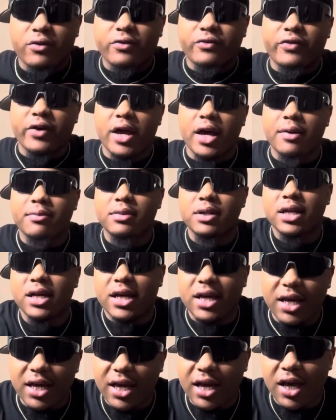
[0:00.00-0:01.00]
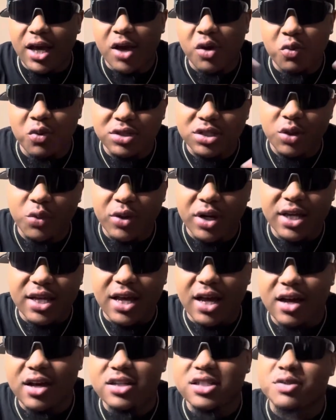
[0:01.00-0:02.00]
Family, what's up with it,
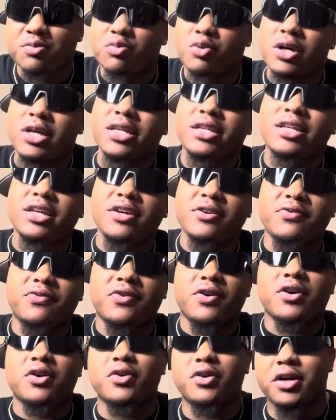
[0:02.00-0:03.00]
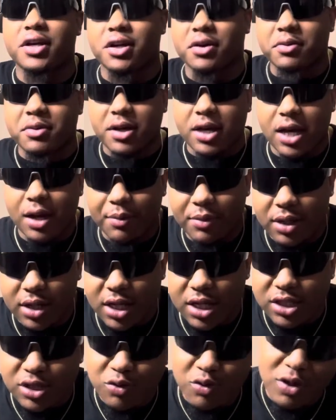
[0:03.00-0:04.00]
y'all? It's your boy Defo, and I'm coming
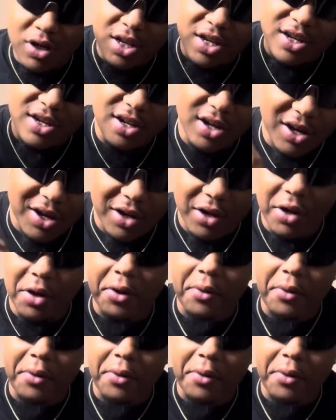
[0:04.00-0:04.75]
at you with another